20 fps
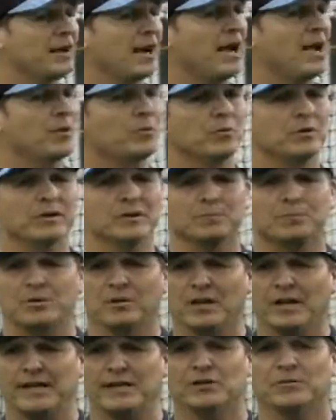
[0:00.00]
the time, when a
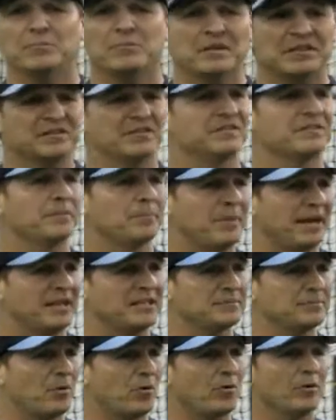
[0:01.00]
player misses a
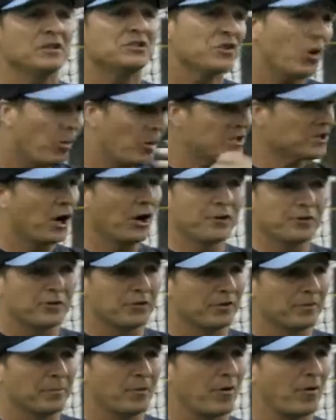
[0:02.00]
baseball, it's always
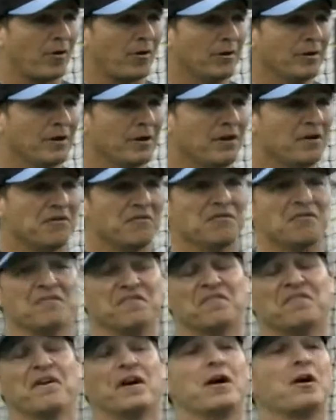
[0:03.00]
under the ball.
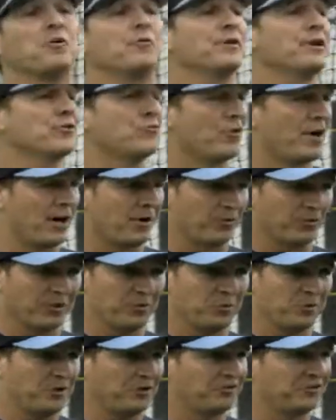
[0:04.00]
Very
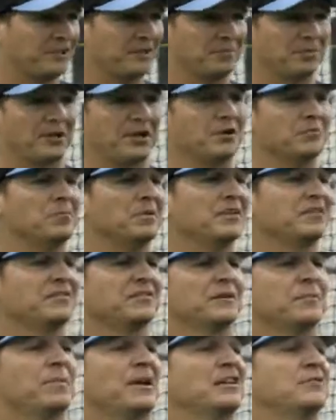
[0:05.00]
rarely will you see a player
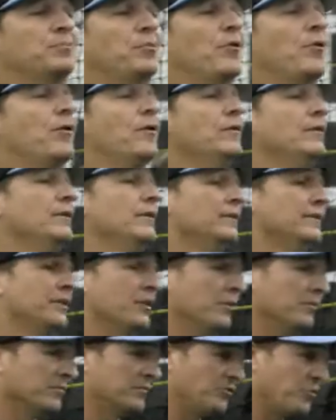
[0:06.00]
miss the baseball,
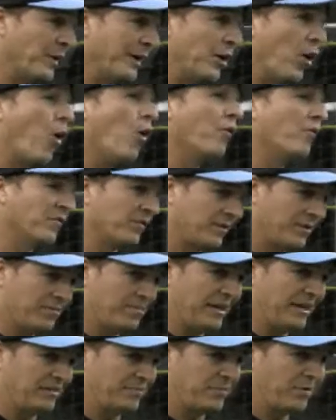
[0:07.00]
you know, swing over a
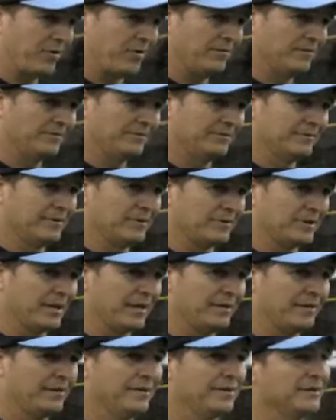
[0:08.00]
baseball
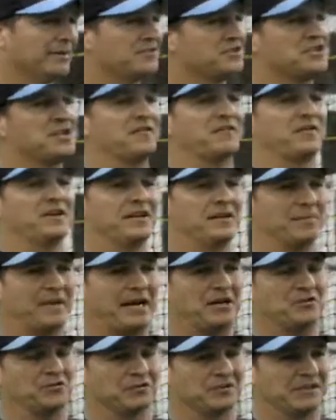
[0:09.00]
okay? It's different in the
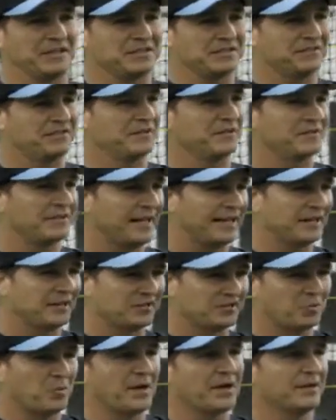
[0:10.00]
major leagues if you're taking
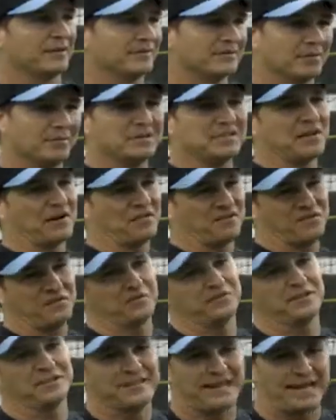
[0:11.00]
a swing and somebody's got a filthy,